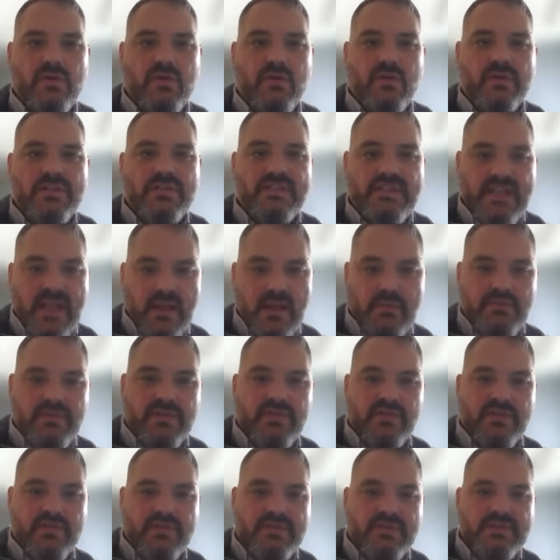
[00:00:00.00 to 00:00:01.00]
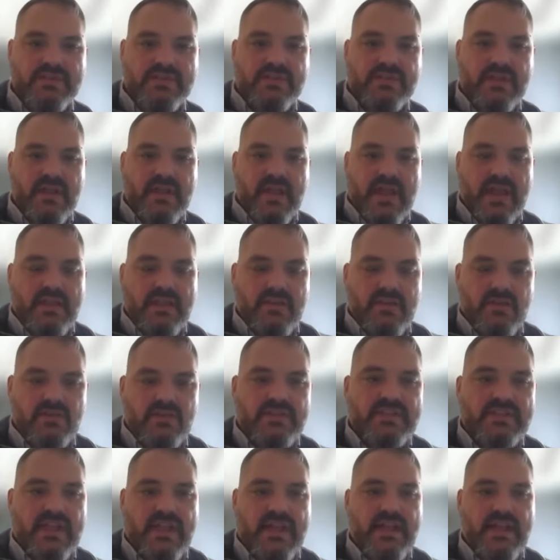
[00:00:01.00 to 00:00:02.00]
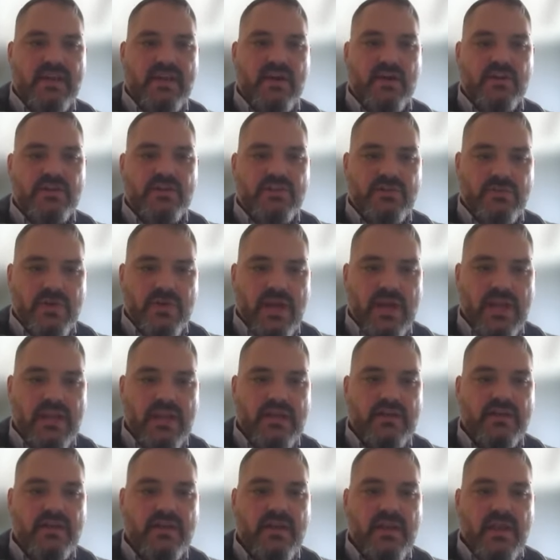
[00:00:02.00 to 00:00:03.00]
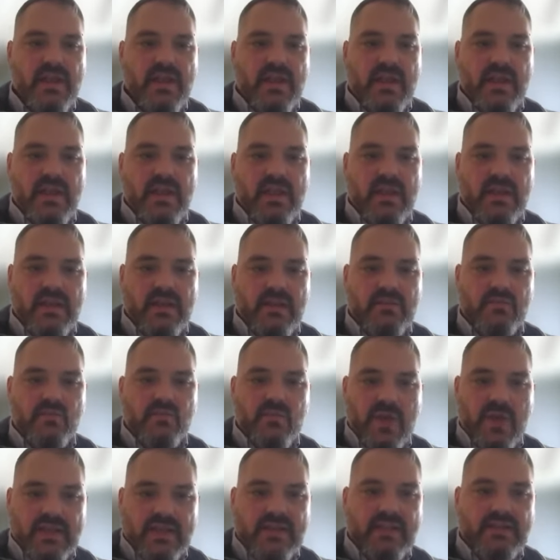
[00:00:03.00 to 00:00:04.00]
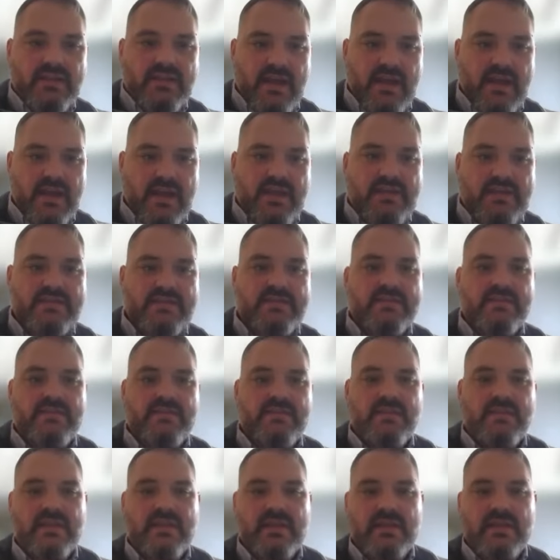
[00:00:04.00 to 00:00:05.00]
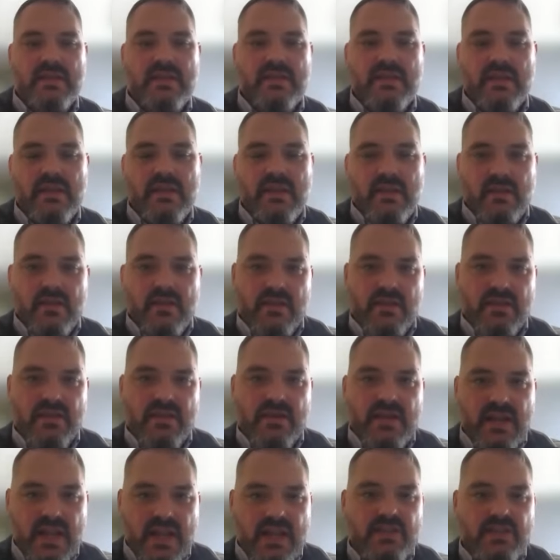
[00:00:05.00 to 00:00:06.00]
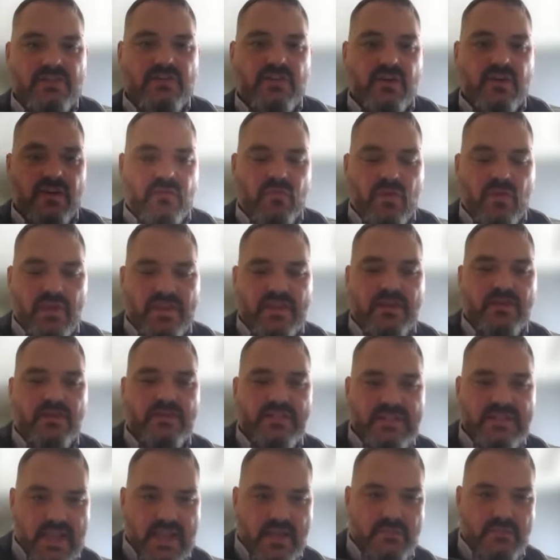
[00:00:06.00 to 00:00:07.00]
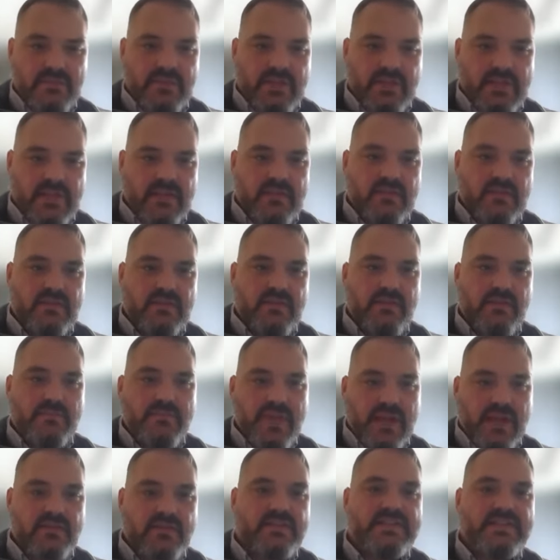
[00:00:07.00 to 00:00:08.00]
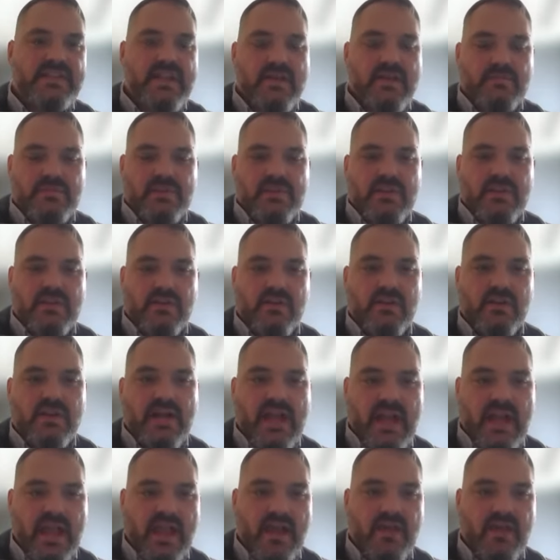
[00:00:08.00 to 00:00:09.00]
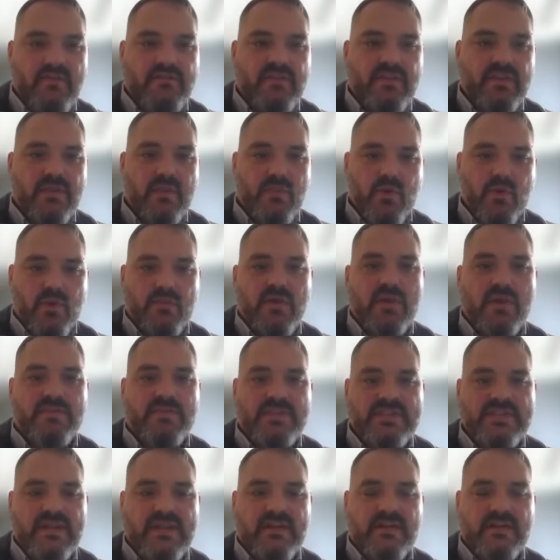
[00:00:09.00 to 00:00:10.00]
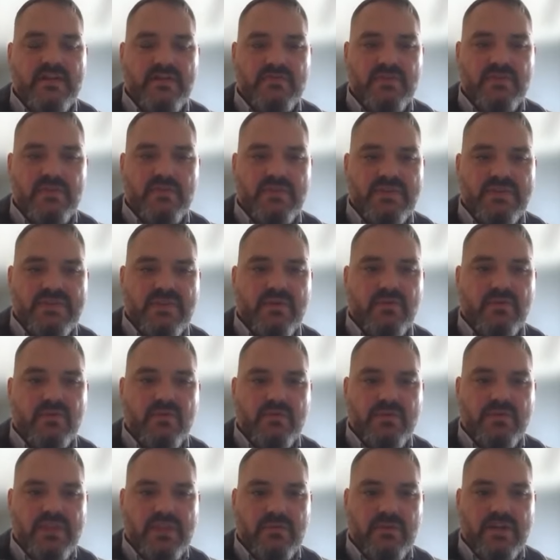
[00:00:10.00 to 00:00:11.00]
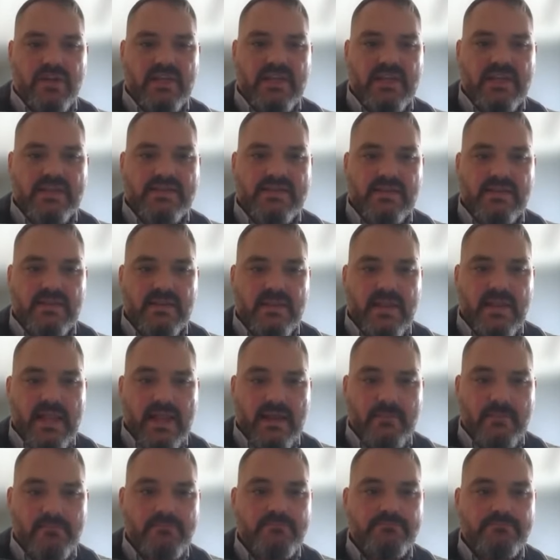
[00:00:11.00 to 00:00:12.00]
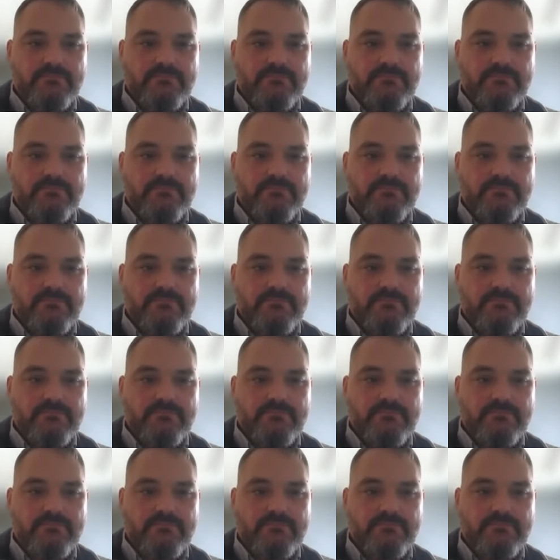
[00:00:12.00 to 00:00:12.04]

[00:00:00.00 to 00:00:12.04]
samplers at your site are trained and recognize the nature of what they're sampling, the better sampling you're going to have and the more representative the result will be when it gets to the lab.